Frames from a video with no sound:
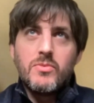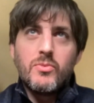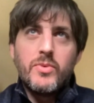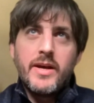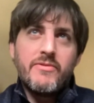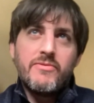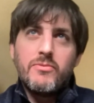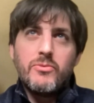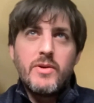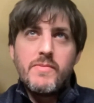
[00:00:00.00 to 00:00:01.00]
we have
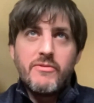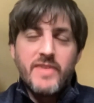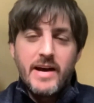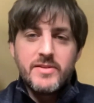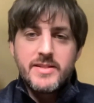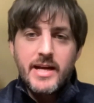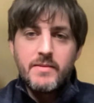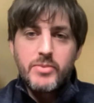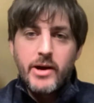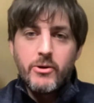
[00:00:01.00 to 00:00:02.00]
about 5 to
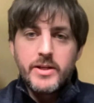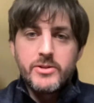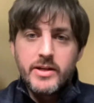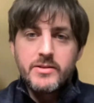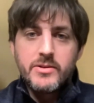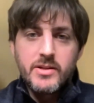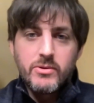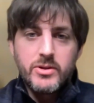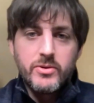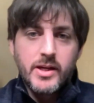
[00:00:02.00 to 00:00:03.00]
10 priority tracers that
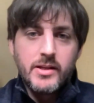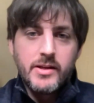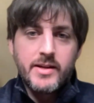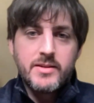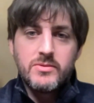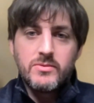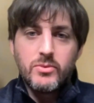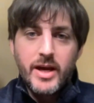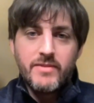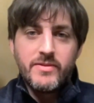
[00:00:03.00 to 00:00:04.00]
we're doing in the next
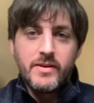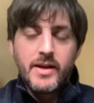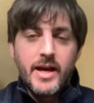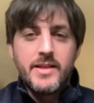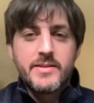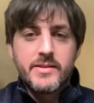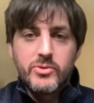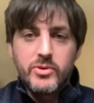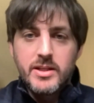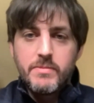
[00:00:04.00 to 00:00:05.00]
wave. And this is
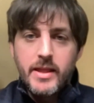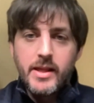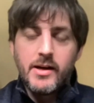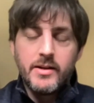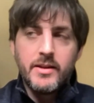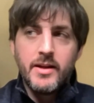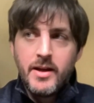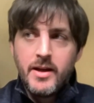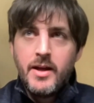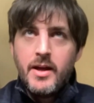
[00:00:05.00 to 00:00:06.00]
really depending on,
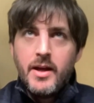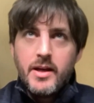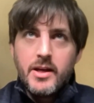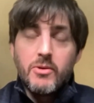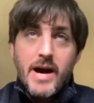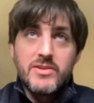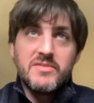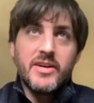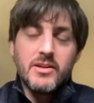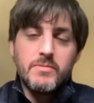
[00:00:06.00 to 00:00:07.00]
mouse
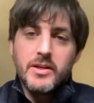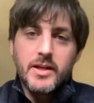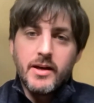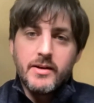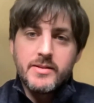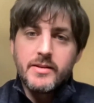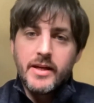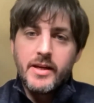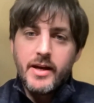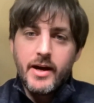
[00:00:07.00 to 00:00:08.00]
availability,
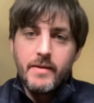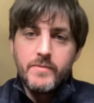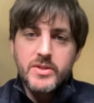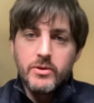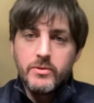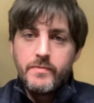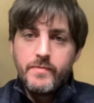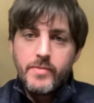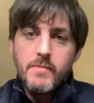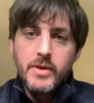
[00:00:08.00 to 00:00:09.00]
honestly.
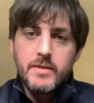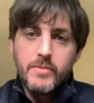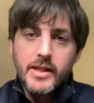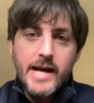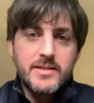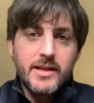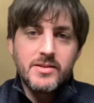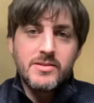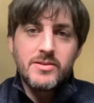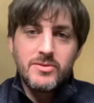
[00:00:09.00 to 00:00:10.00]
But the lactate
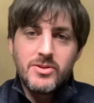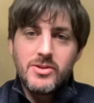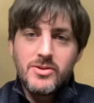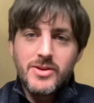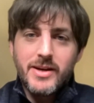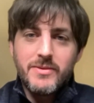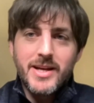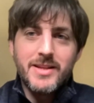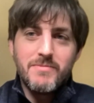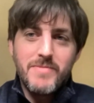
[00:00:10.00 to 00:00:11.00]
is
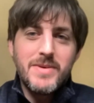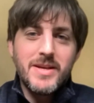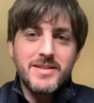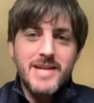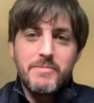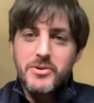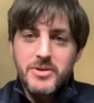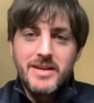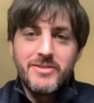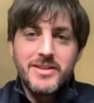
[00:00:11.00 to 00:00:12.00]
maybe in the top
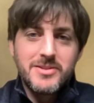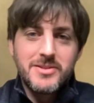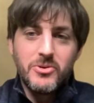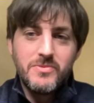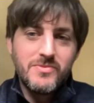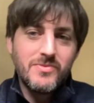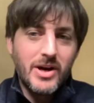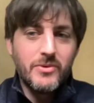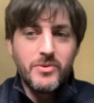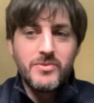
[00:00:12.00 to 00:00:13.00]
3 even. So
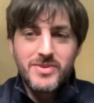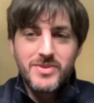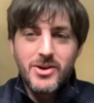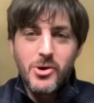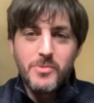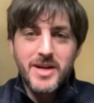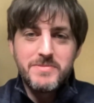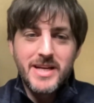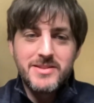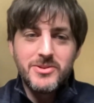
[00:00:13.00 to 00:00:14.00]
hope to
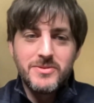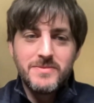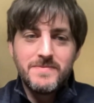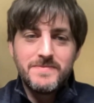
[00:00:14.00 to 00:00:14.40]
update soon.